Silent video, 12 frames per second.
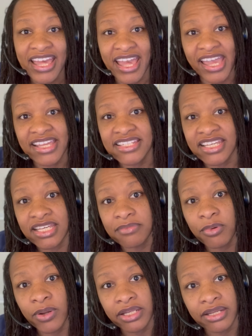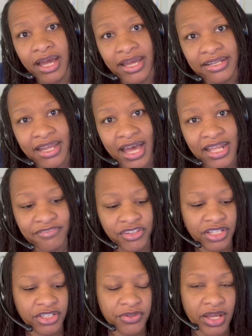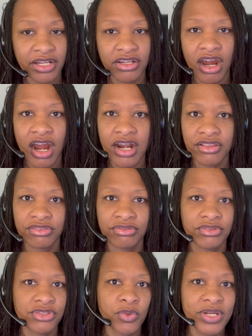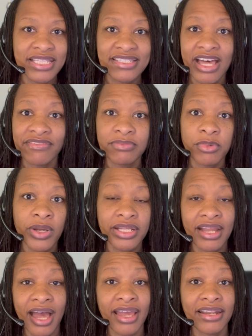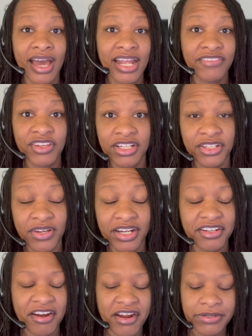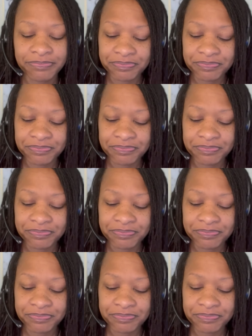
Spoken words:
18.99 if you get a credit card, 27.99 if you get a credit card.